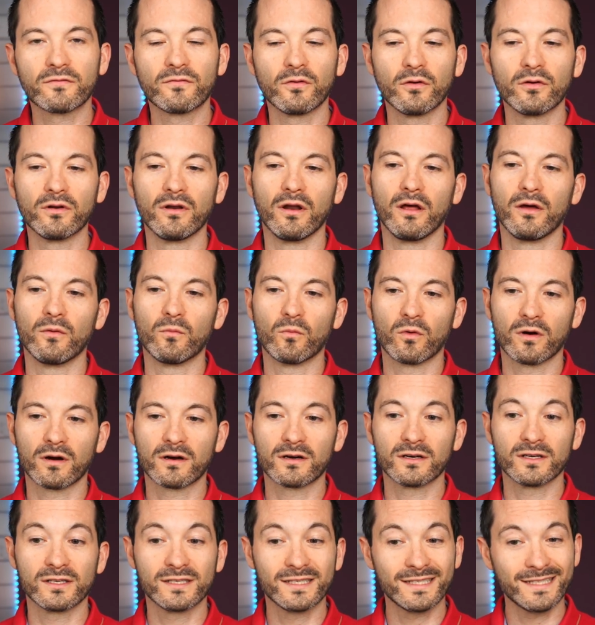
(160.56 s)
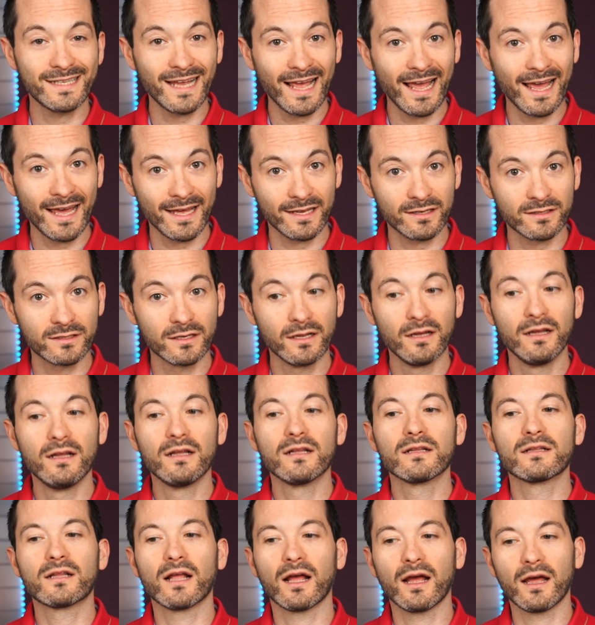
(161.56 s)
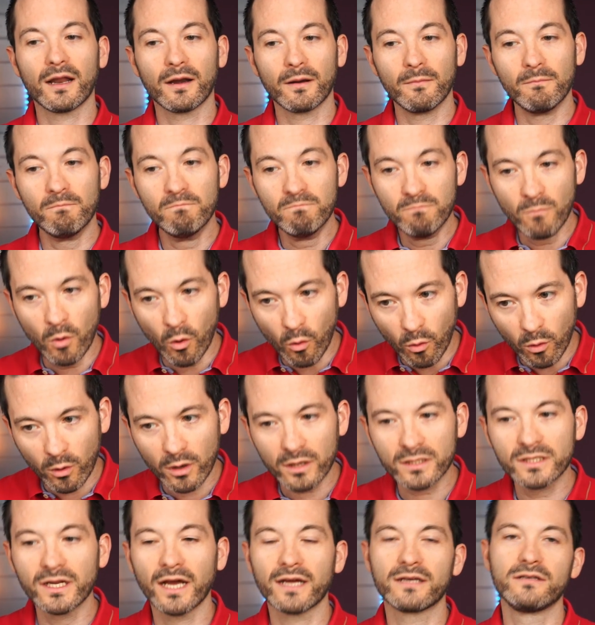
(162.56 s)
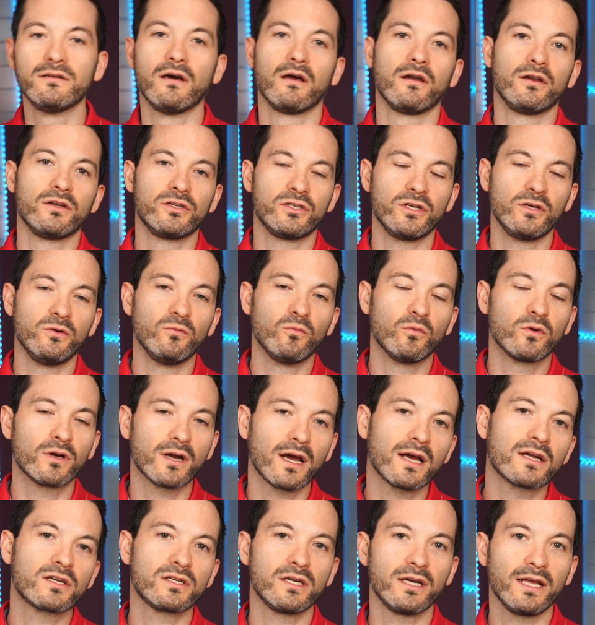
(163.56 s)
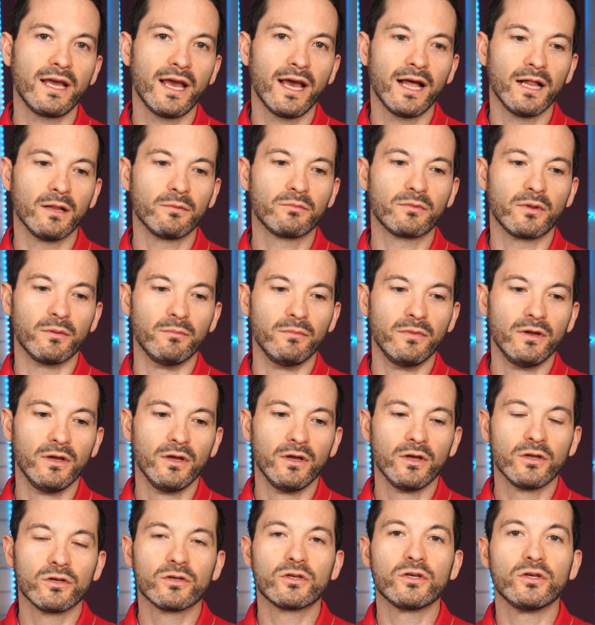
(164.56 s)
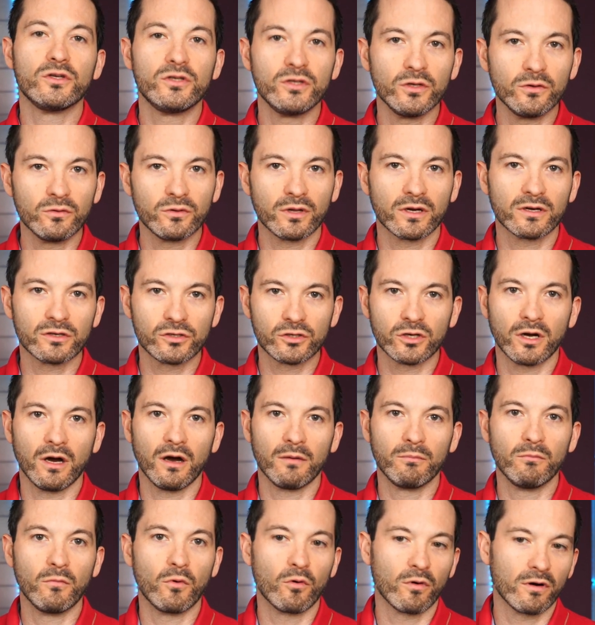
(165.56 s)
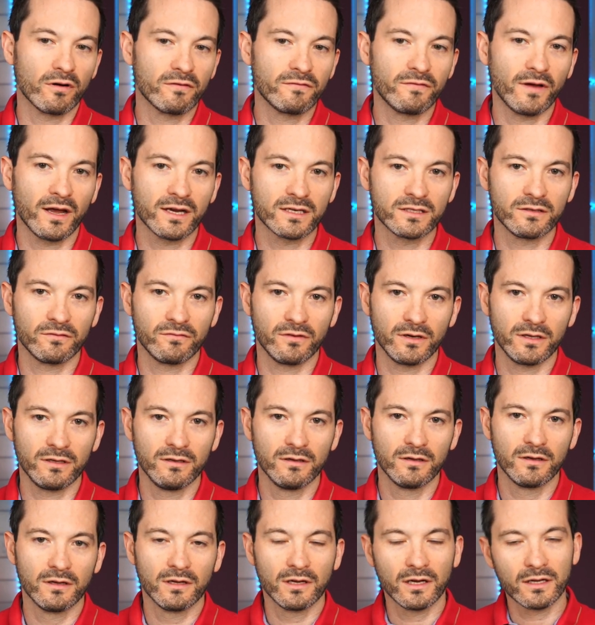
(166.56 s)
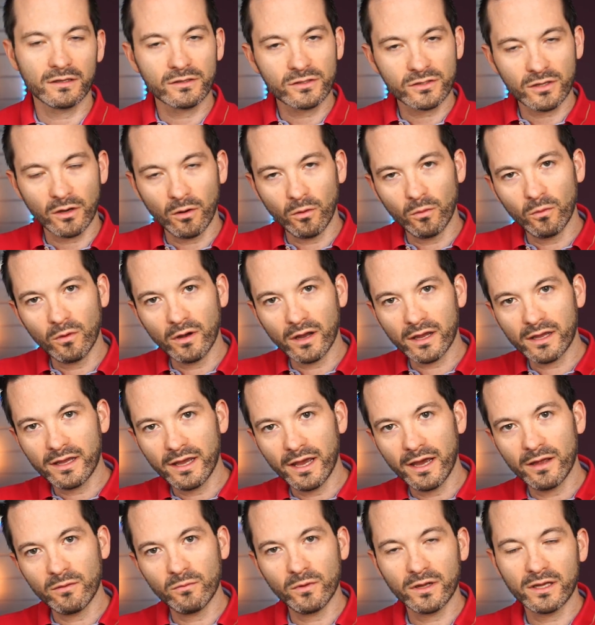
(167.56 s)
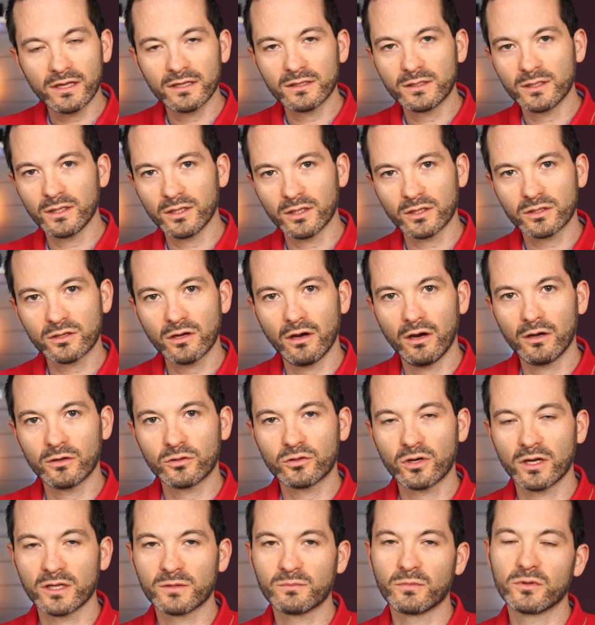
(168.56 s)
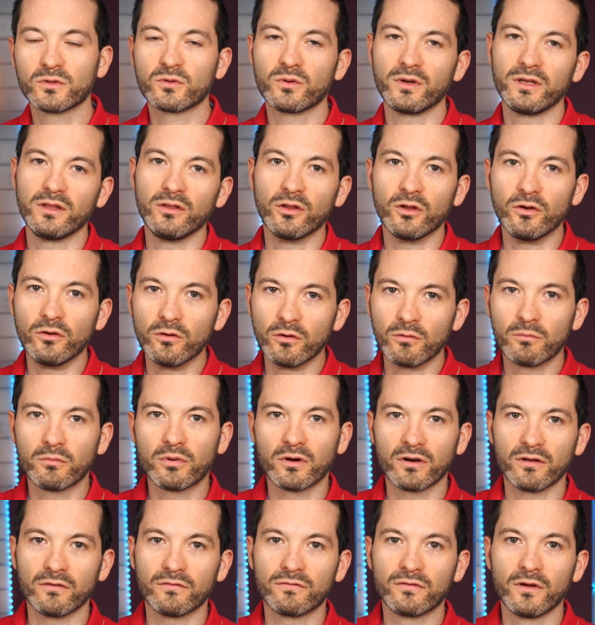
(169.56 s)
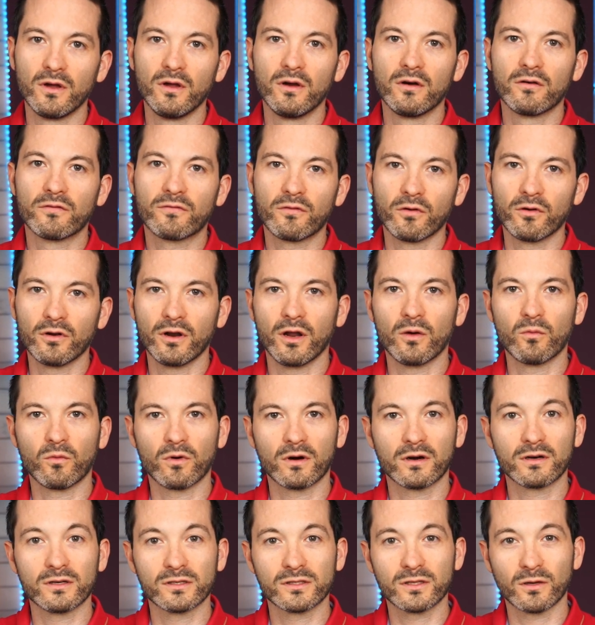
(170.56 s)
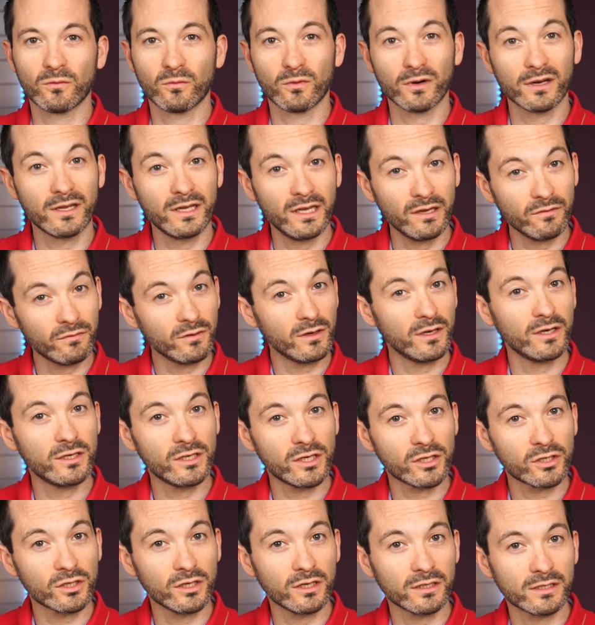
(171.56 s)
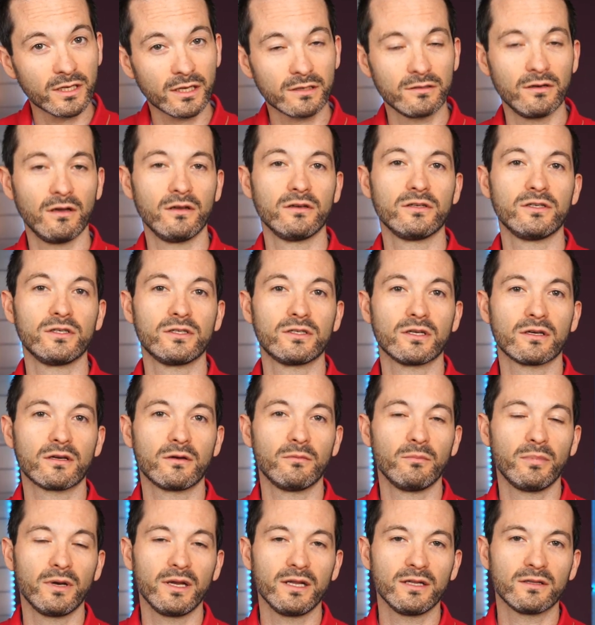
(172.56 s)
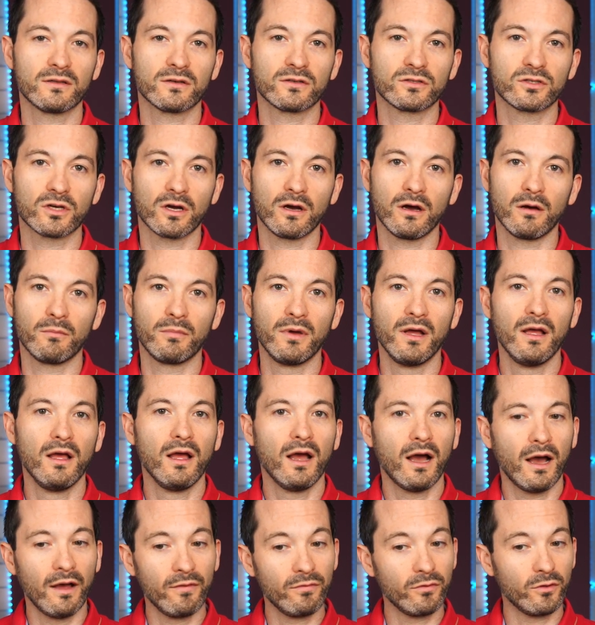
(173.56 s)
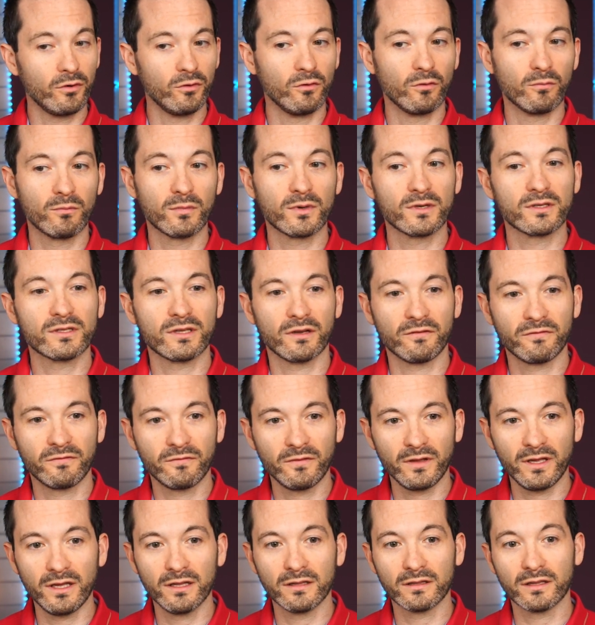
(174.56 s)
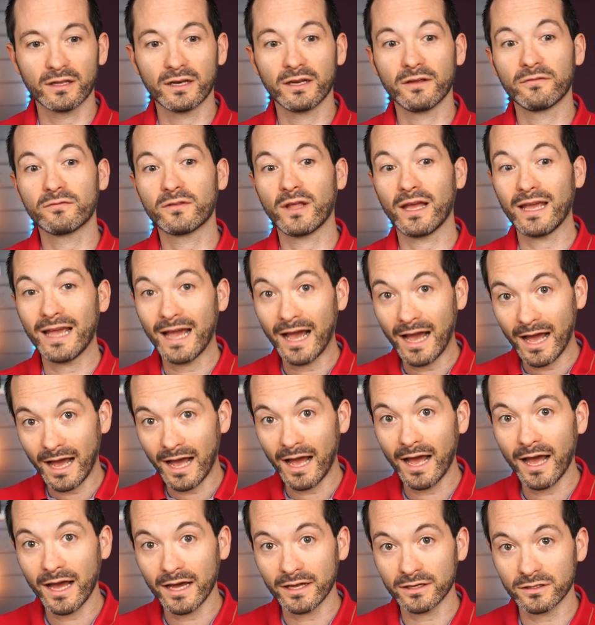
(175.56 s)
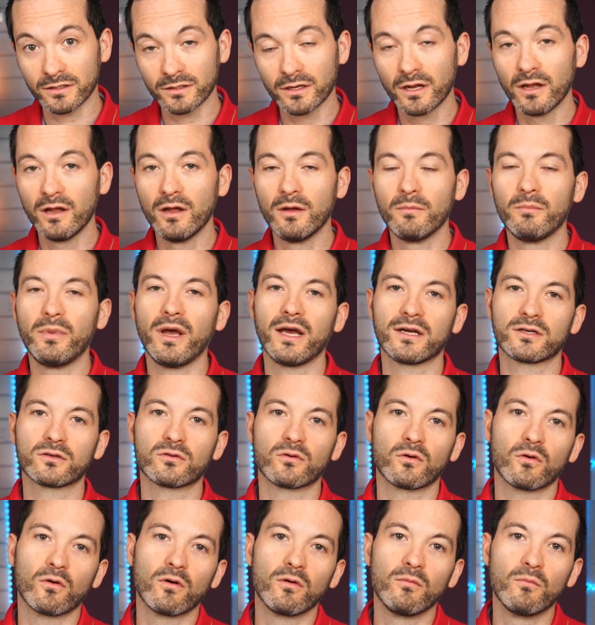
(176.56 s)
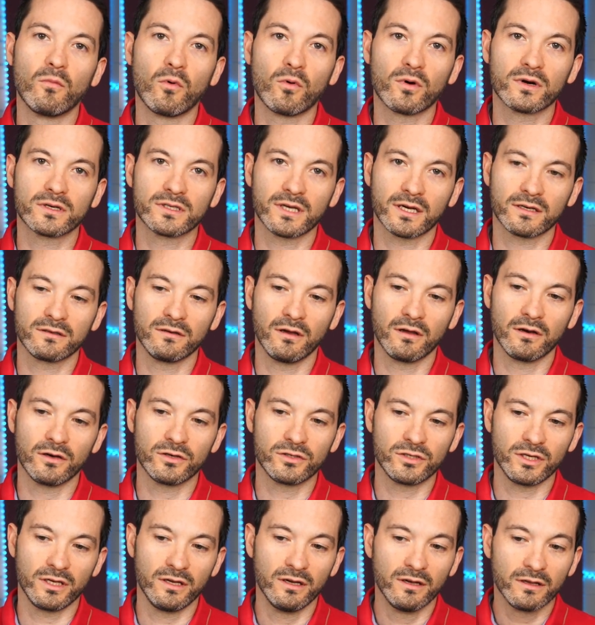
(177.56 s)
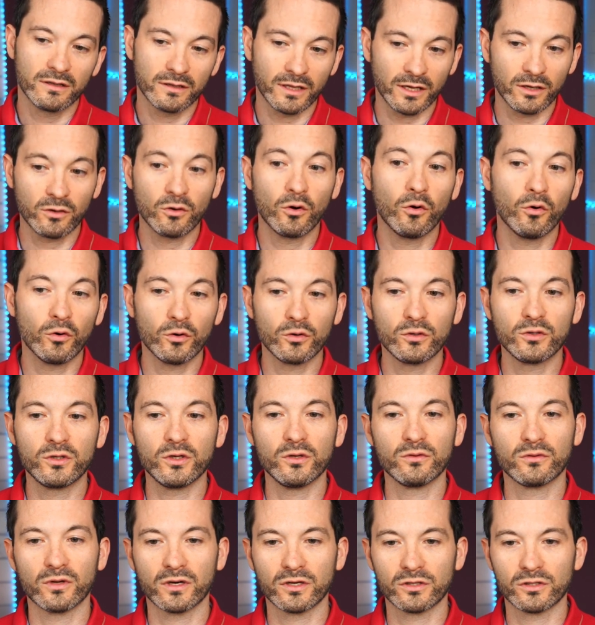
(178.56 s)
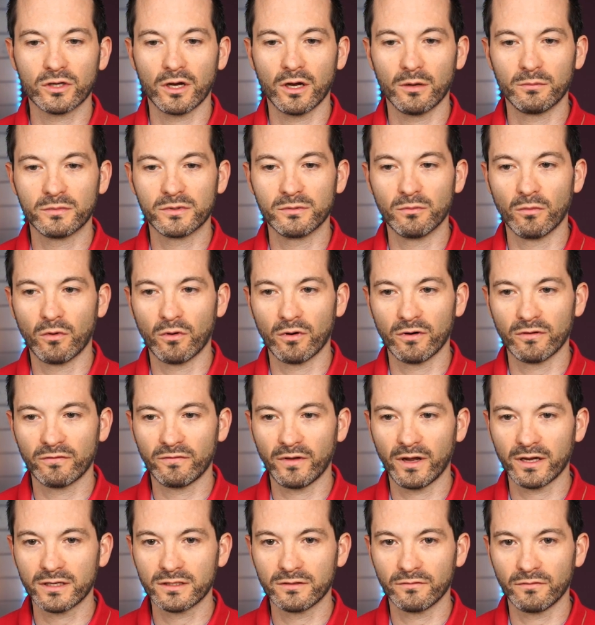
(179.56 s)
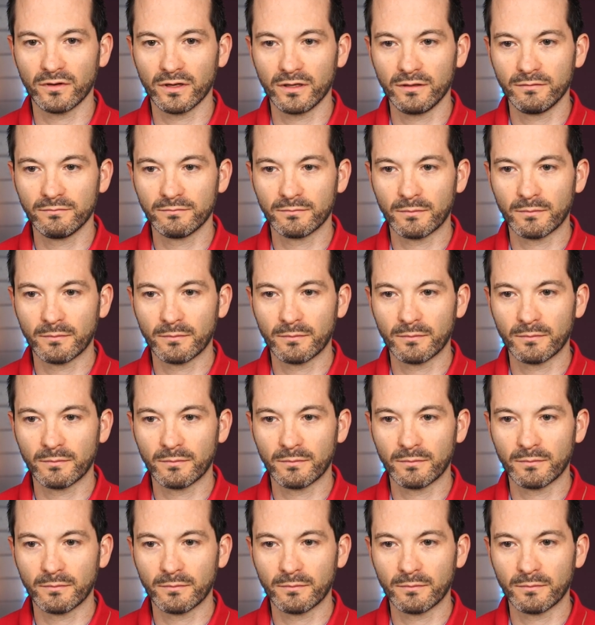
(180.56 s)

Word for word: of frontline workers said that more technology would actually help them to do their job more effectively. And so again, we can see this contrast between the number of frontline workers that were given additional technology to complete their job and the numbers that feel that if they had better or more technology, they could do their jobs more effectively.